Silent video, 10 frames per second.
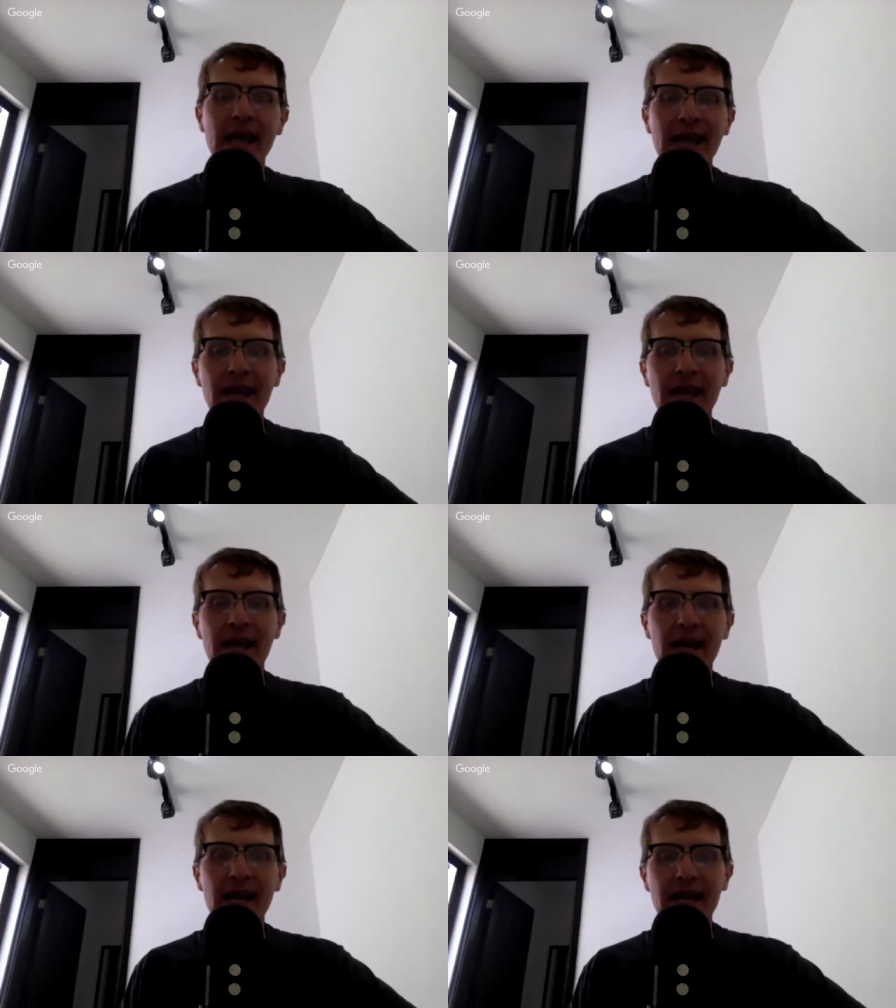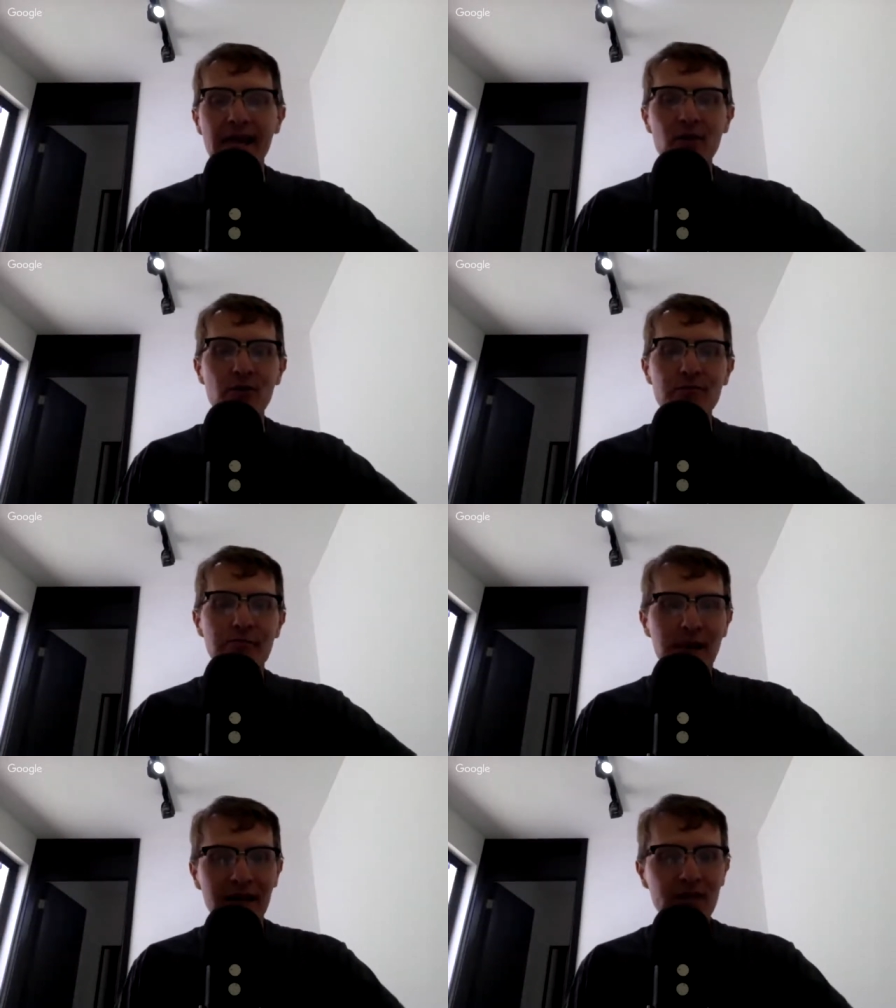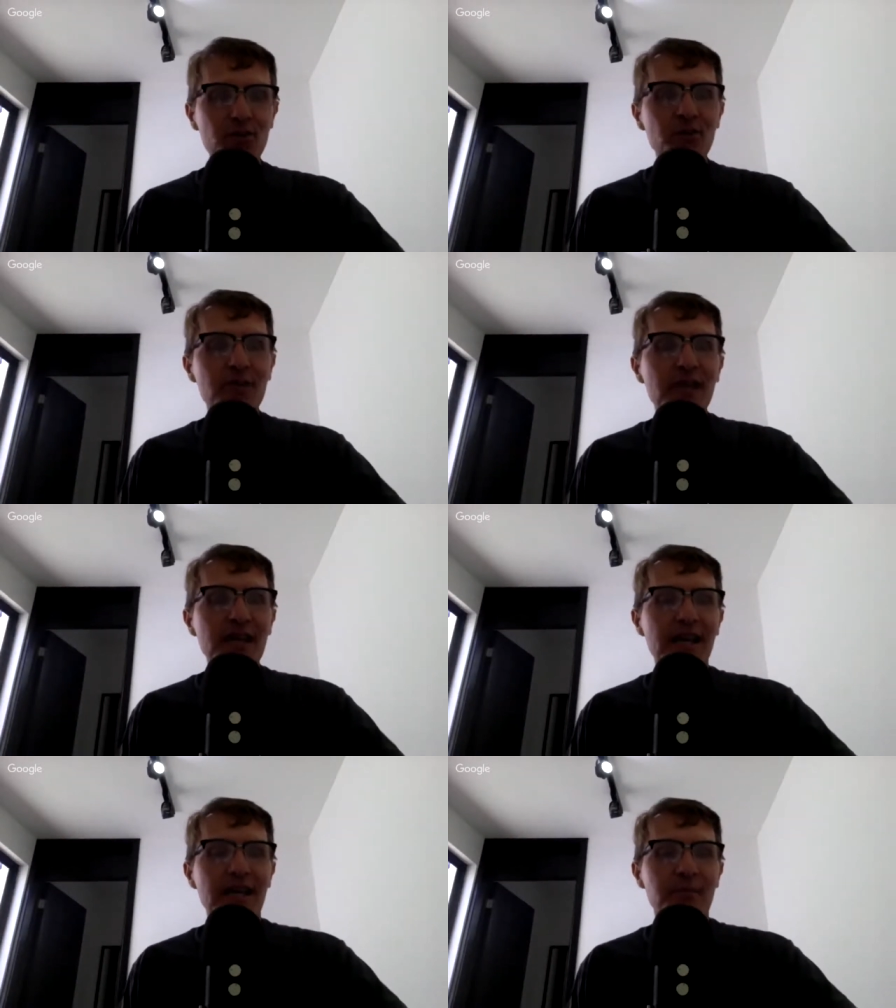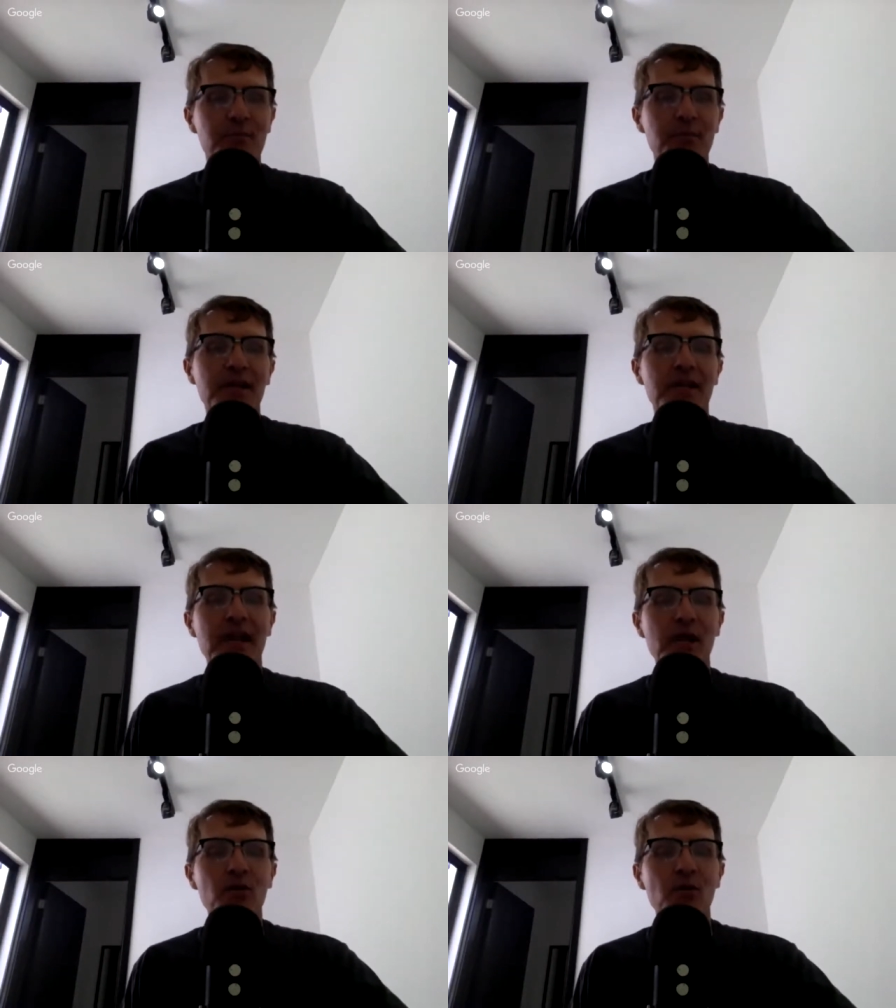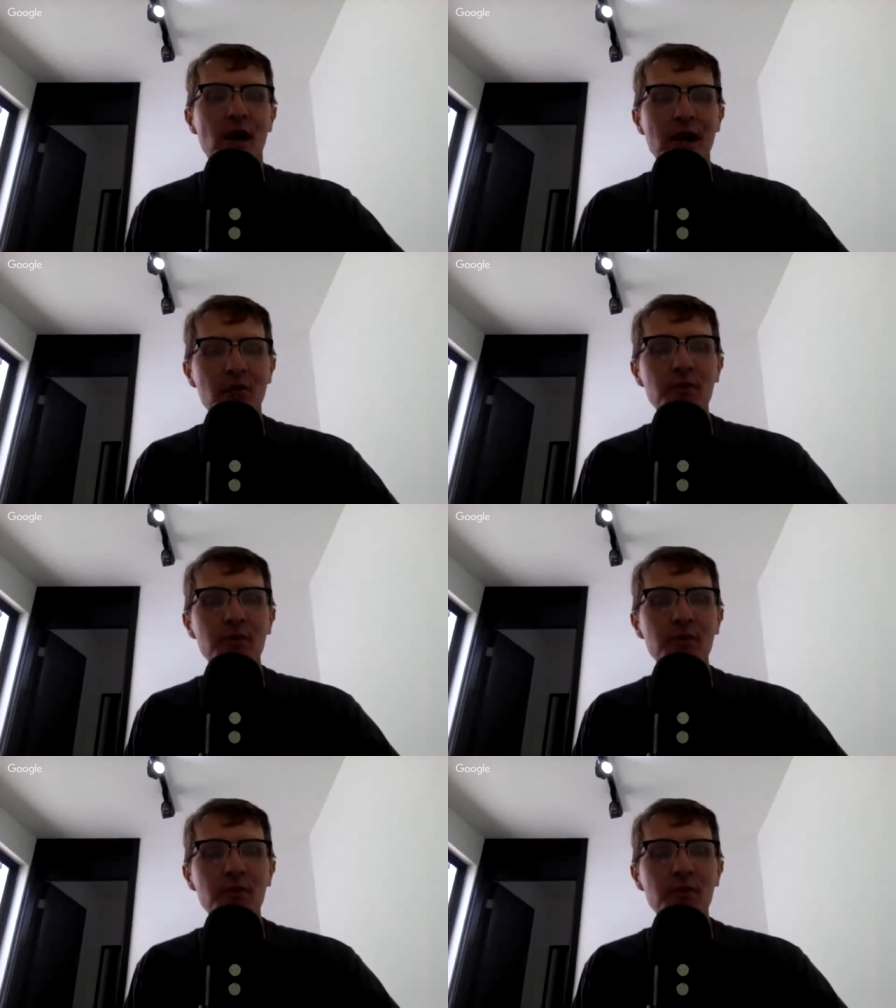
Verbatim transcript: and and I don't mind doing that but I